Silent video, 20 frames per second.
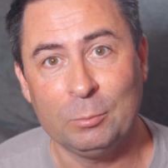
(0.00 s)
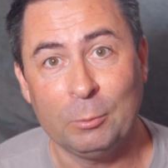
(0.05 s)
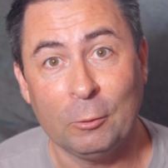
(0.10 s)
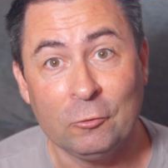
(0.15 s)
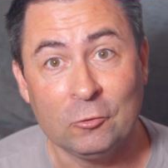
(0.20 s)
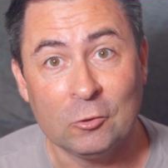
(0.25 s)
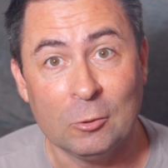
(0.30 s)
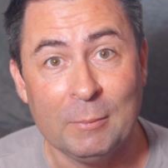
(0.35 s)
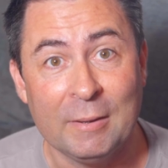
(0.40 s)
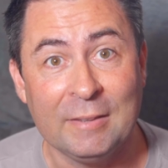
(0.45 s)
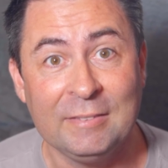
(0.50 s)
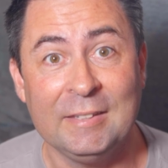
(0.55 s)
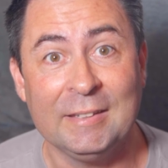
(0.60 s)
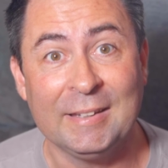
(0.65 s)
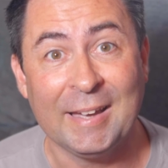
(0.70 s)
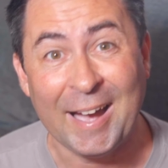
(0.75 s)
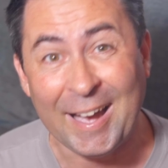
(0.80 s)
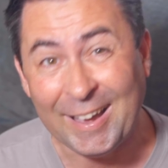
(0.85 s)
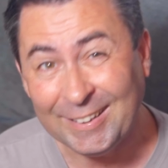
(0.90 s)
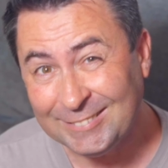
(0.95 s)
both
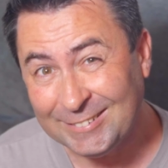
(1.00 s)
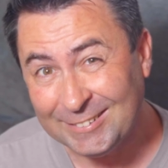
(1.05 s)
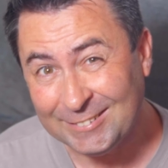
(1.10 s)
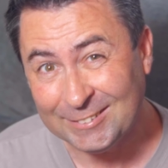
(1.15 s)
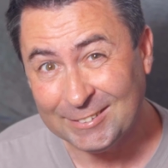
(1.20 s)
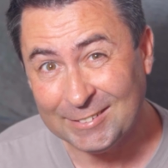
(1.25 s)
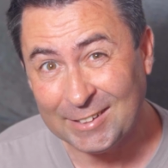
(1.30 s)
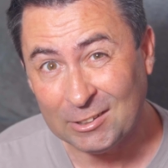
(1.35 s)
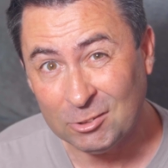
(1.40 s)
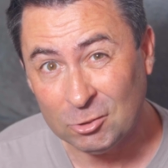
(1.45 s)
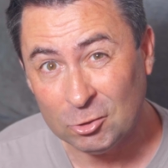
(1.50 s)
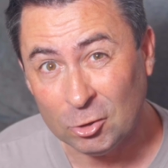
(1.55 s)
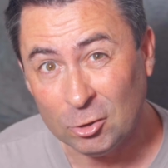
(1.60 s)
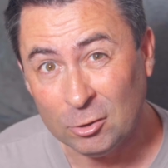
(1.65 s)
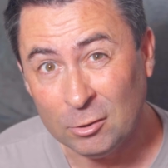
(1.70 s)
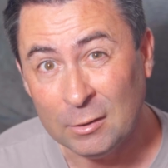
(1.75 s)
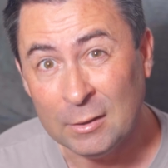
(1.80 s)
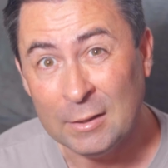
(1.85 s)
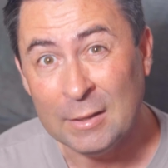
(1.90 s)
domestic and international,